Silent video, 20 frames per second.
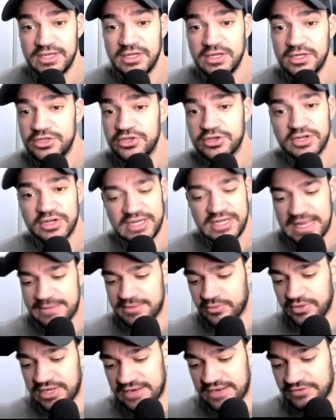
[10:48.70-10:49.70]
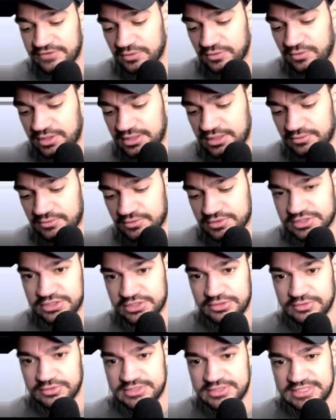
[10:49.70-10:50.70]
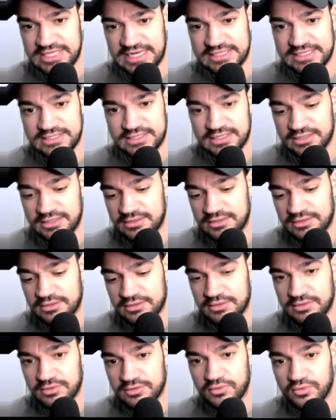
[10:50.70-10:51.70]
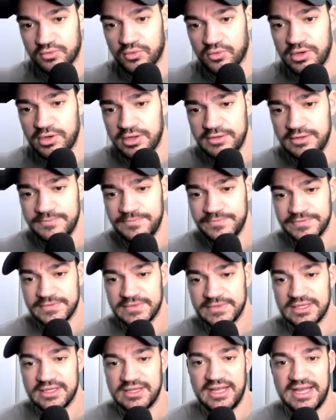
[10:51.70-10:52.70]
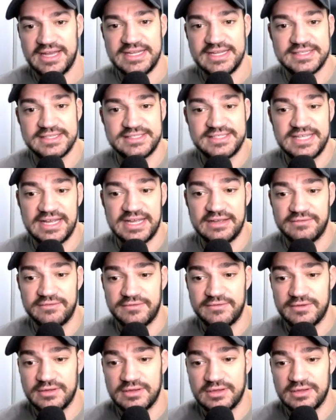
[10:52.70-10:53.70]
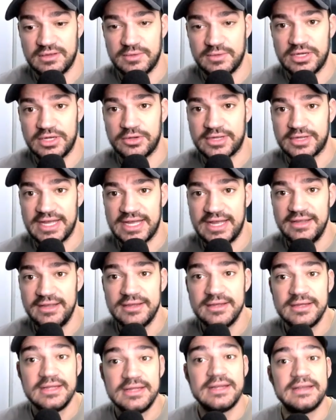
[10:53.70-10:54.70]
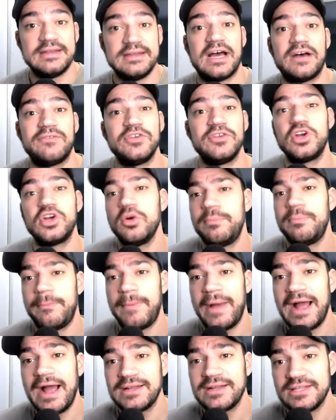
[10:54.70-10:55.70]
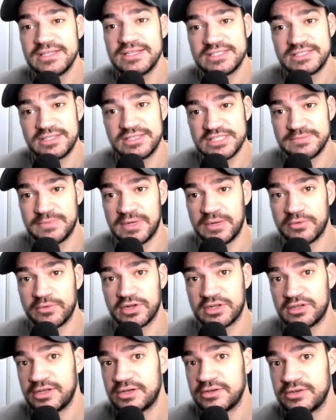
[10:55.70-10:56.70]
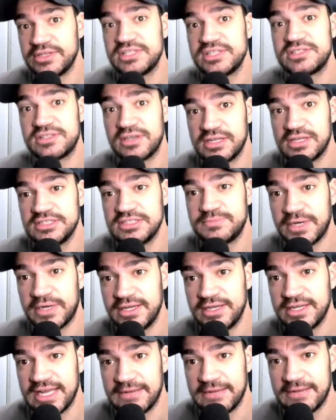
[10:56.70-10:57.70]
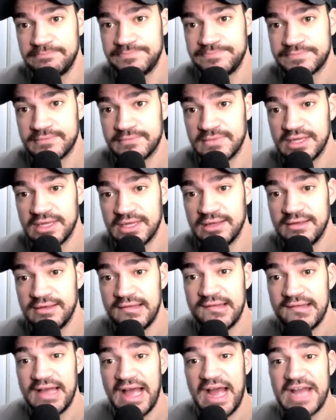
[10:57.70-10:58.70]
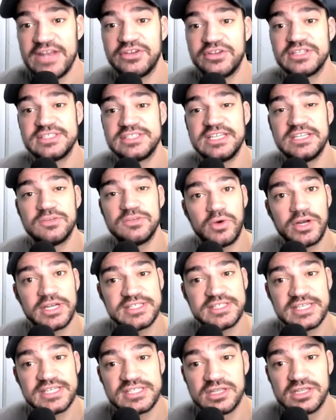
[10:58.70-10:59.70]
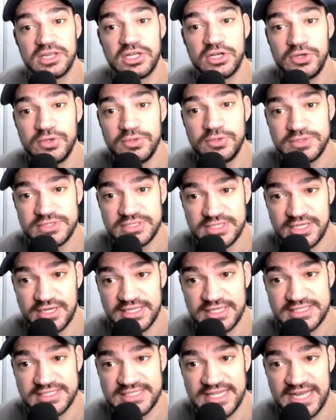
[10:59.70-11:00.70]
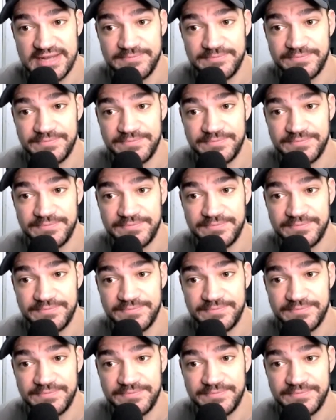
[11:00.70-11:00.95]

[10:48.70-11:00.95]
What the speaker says: You're going to name it whatever you want. We're just going to do test 1 and hit save. Hit OK. Now, if you go back to the studies button, we're going to click on this studies button again. And you can see the one that says load study set.